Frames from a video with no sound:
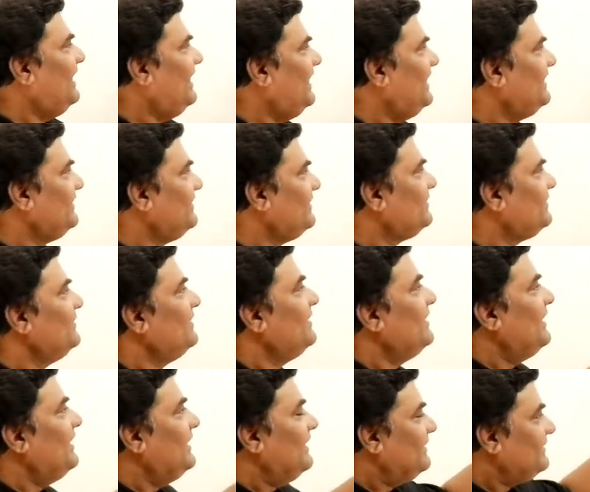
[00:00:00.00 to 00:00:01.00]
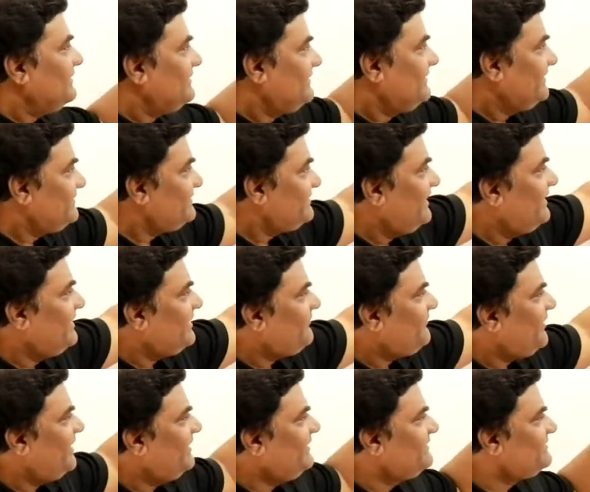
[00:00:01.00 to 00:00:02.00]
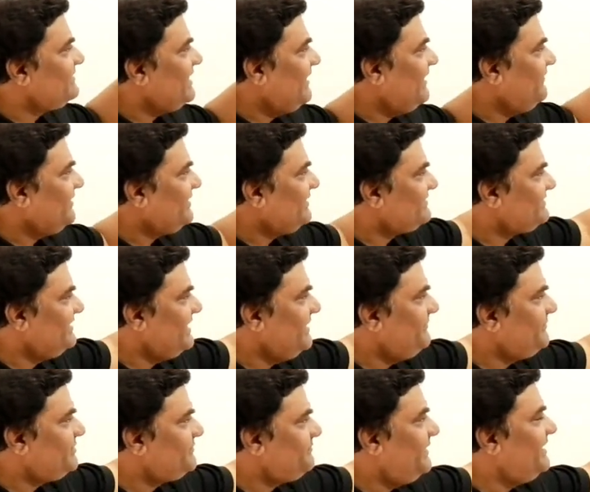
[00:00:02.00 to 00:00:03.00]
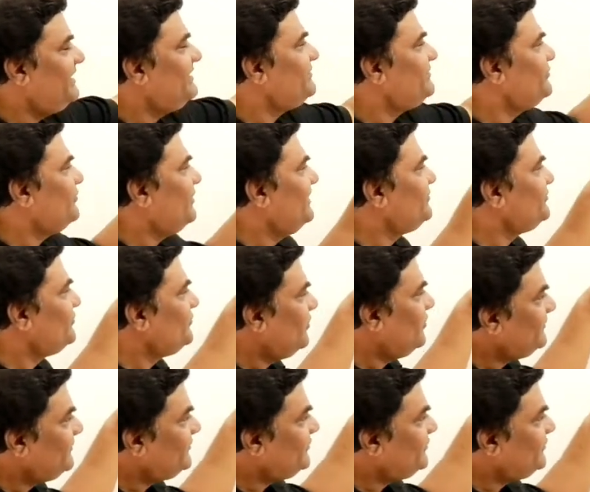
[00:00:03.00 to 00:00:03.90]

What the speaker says: and this header file is having this namespace, so I should